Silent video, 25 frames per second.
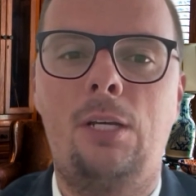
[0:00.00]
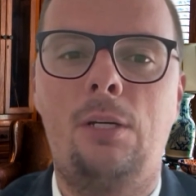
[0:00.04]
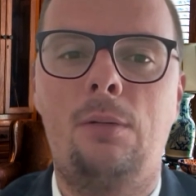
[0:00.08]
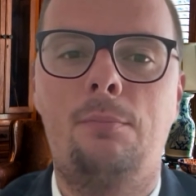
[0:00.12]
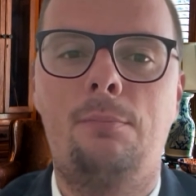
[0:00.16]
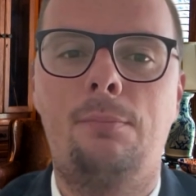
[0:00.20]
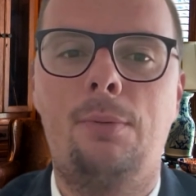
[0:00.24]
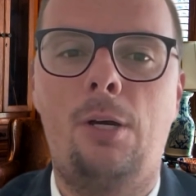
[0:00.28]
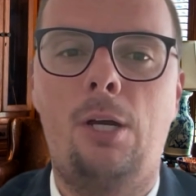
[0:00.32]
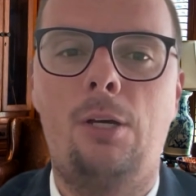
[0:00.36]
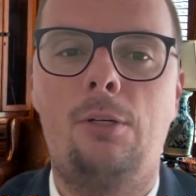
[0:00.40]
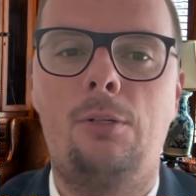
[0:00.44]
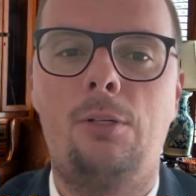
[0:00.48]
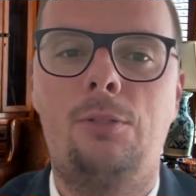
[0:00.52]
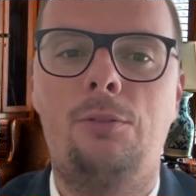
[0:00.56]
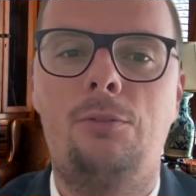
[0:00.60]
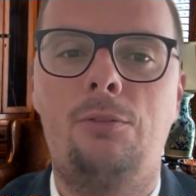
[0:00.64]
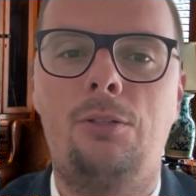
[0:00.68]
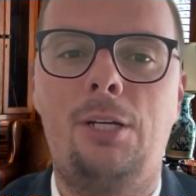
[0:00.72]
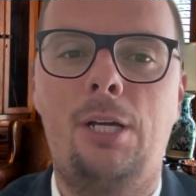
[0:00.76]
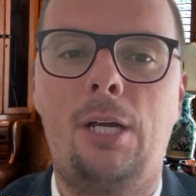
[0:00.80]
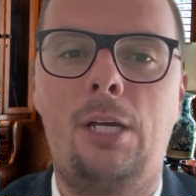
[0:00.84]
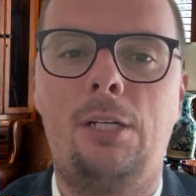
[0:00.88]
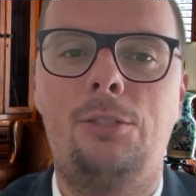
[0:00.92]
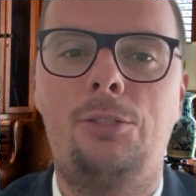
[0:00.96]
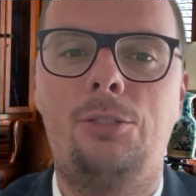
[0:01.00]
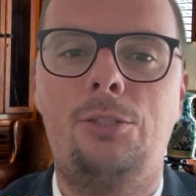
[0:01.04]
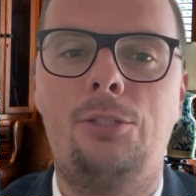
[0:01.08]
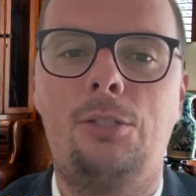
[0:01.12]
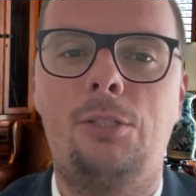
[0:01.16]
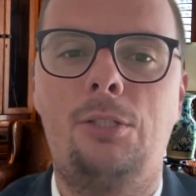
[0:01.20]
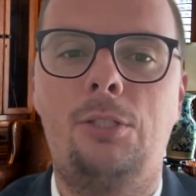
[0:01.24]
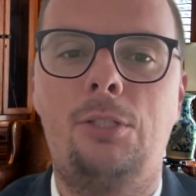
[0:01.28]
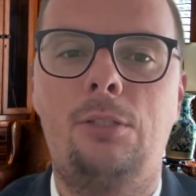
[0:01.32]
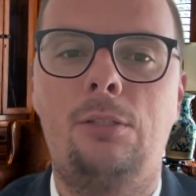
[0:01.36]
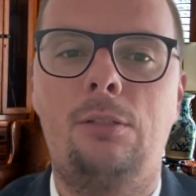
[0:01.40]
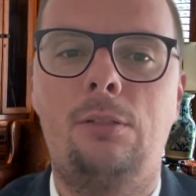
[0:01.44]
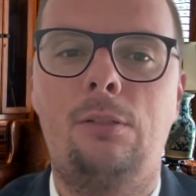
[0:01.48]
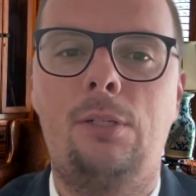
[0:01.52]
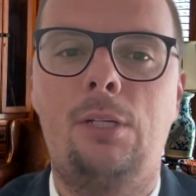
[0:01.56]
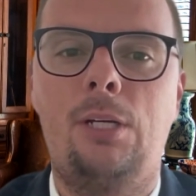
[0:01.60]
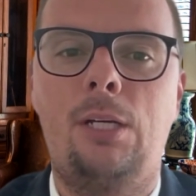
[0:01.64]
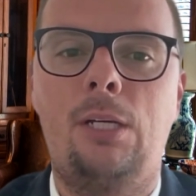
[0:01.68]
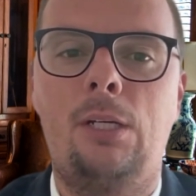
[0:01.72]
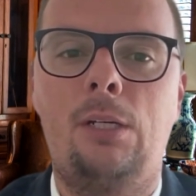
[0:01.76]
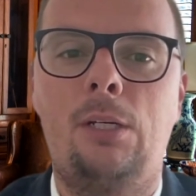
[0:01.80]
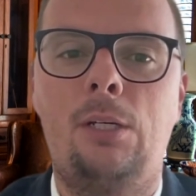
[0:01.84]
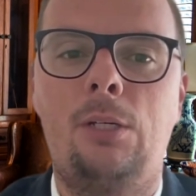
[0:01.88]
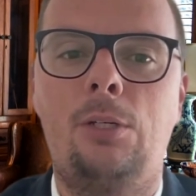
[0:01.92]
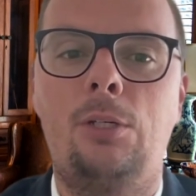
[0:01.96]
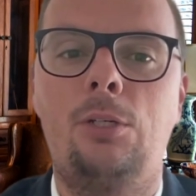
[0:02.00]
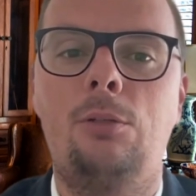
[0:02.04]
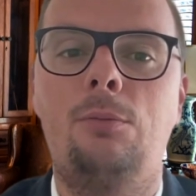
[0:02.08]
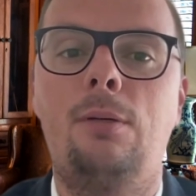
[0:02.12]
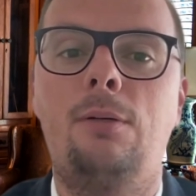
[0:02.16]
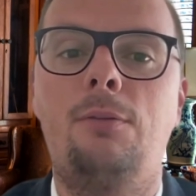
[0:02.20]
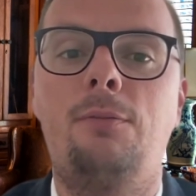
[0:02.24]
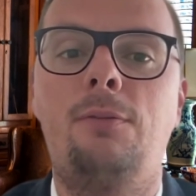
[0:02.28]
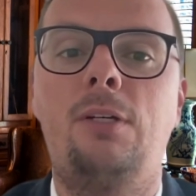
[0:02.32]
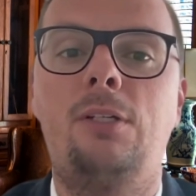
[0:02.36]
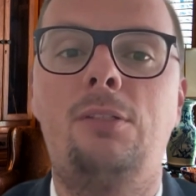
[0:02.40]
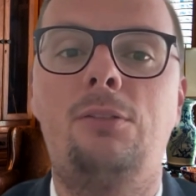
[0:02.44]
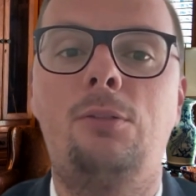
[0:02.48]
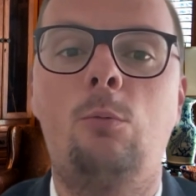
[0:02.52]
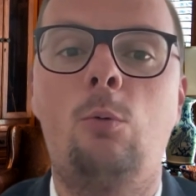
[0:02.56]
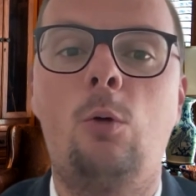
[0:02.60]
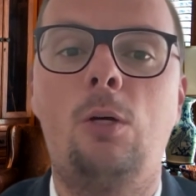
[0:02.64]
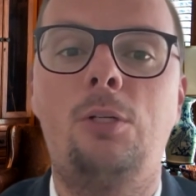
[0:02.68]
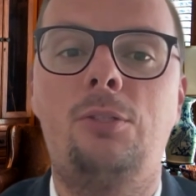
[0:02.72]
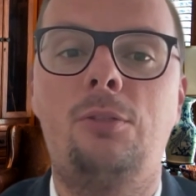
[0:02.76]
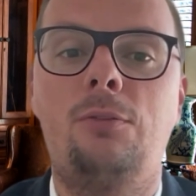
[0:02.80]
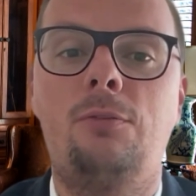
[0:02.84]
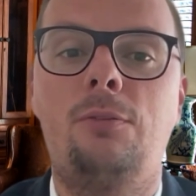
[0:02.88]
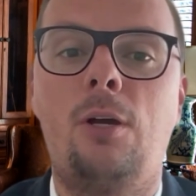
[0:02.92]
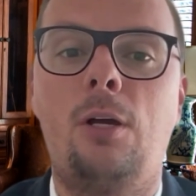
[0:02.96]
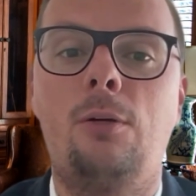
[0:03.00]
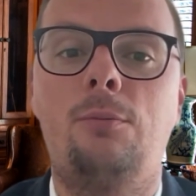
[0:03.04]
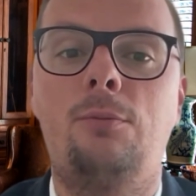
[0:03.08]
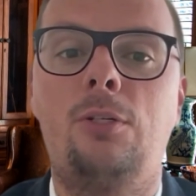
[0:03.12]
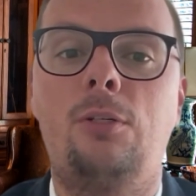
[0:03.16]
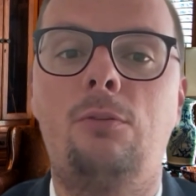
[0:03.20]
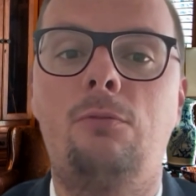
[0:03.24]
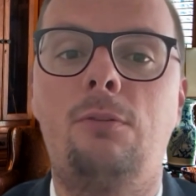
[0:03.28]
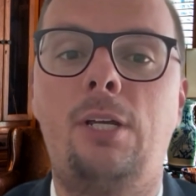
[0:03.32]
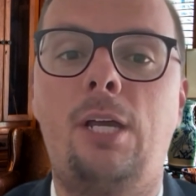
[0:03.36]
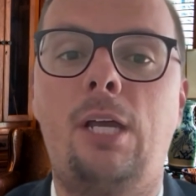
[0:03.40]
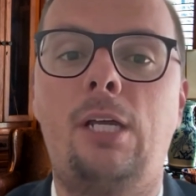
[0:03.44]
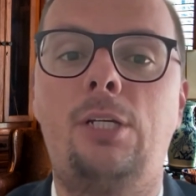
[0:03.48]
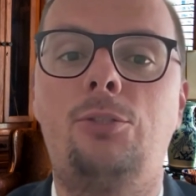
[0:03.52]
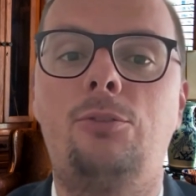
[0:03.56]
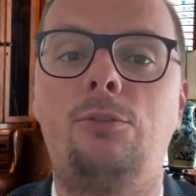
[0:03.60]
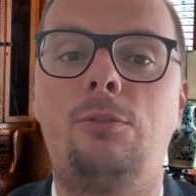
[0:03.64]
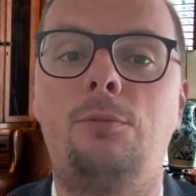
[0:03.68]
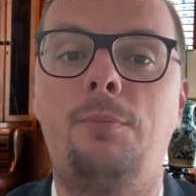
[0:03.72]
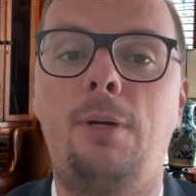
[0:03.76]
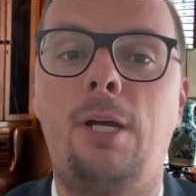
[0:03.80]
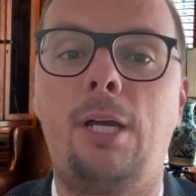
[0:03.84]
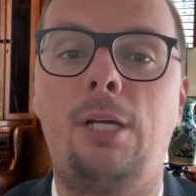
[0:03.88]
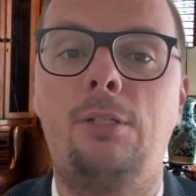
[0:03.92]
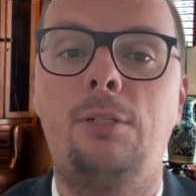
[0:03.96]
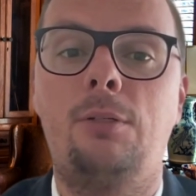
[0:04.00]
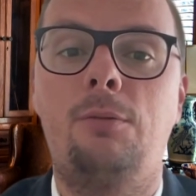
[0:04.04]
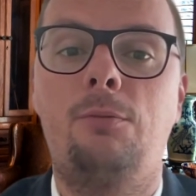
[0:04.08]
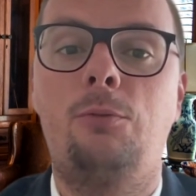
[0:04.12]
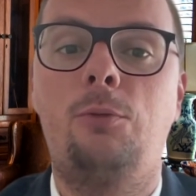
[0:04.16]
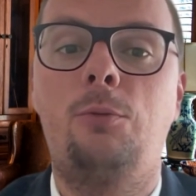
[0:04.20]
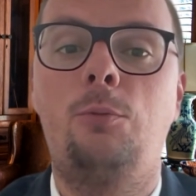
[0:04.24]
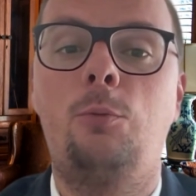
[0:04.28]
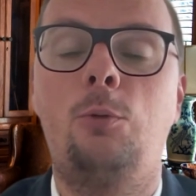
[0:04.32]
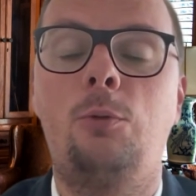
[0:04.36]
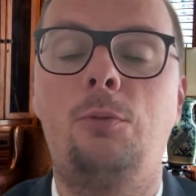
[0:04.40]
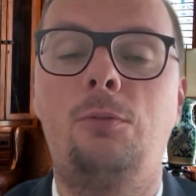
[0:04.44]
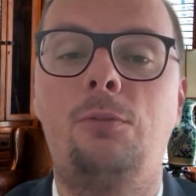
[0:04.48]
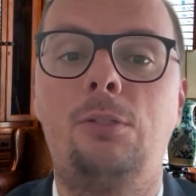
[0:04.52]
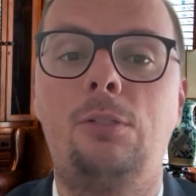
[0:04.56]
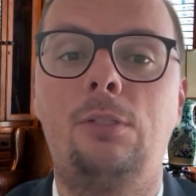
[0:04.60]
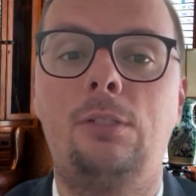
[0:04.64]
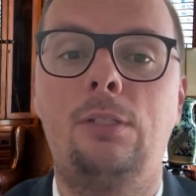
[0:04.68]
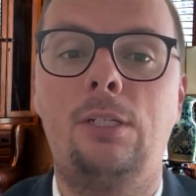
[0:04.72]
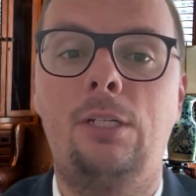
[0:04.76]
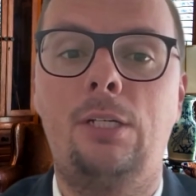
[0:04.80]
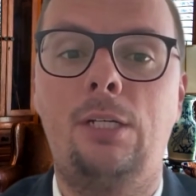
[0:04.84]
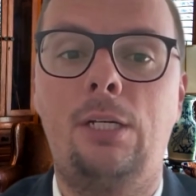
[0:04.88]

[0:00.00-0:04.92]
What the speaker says: Bar on re-entry. You may face a 1 to 5 year re-entry ban if removed.